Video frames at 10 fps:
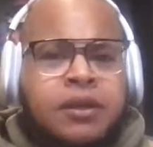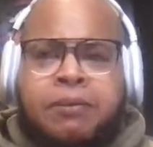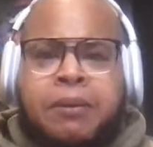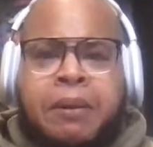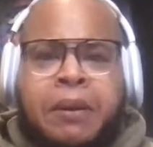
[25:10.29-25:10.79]

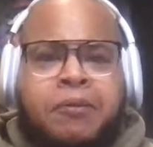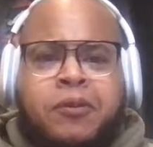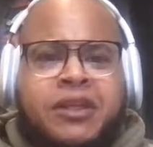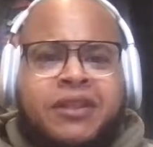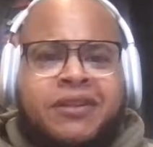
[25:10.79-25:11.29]
But my mama
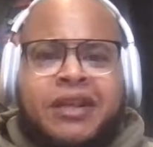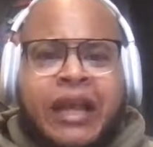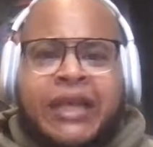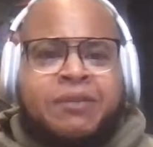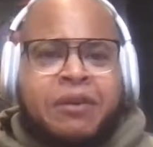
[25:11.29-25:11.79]
wouldn't
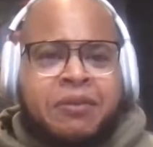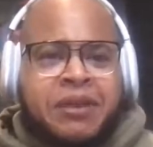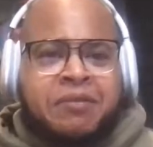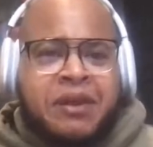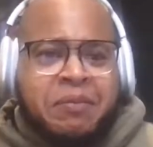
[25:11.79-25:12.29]
like, give
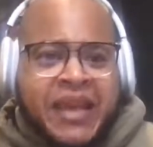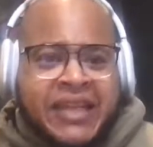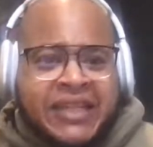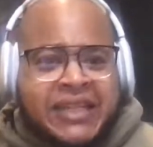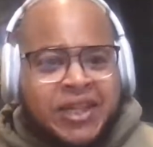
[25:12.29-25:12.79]
me a
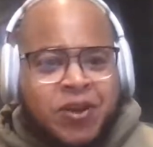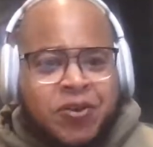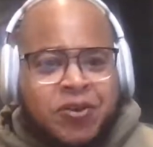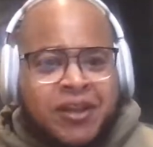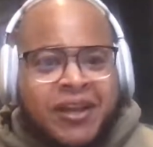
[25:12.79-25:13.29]
band t-shirt.